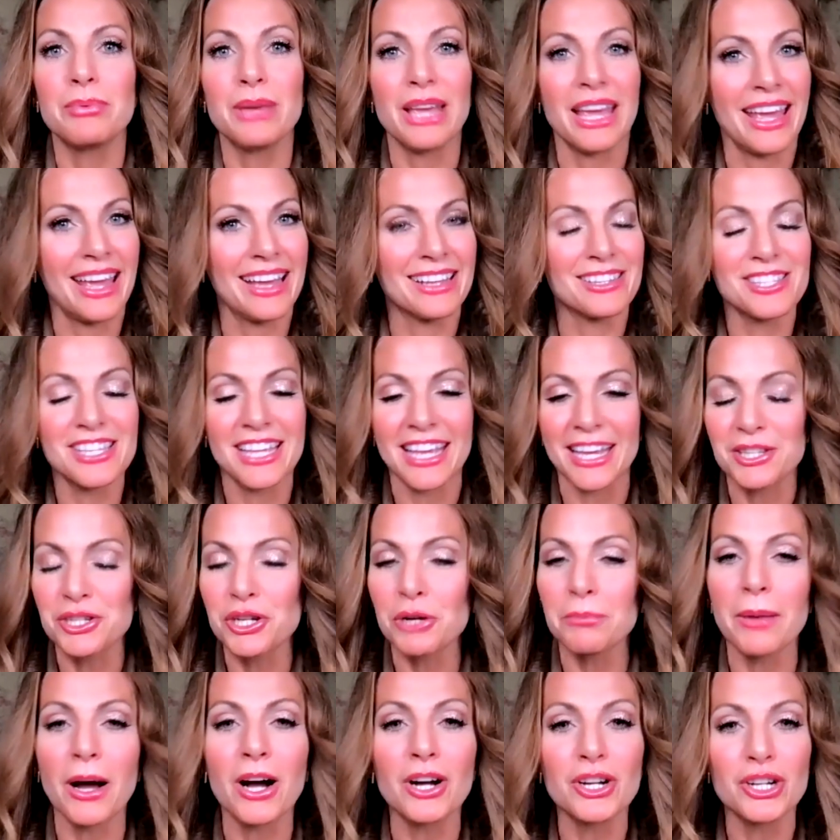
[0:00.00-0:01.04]
and get your
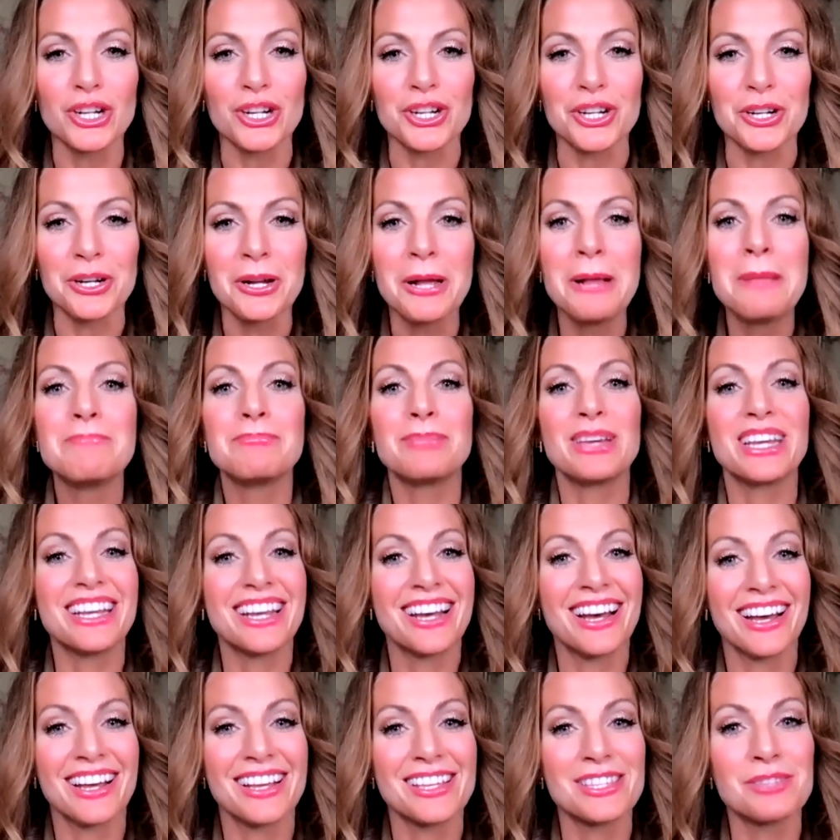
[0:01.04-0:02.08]
bunker
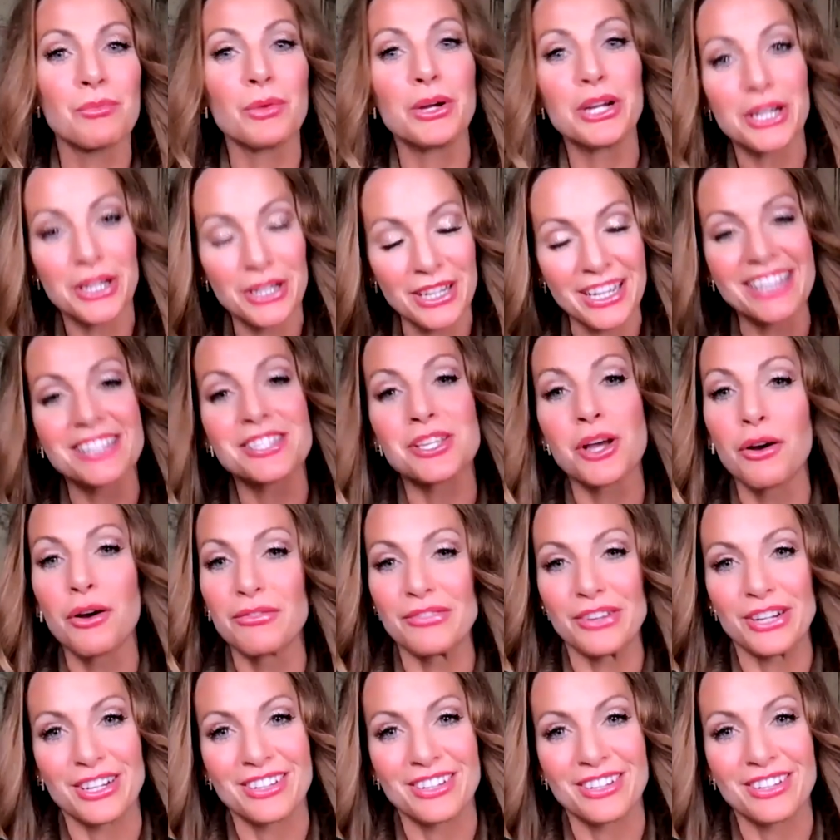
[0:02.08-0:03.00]
because it's over.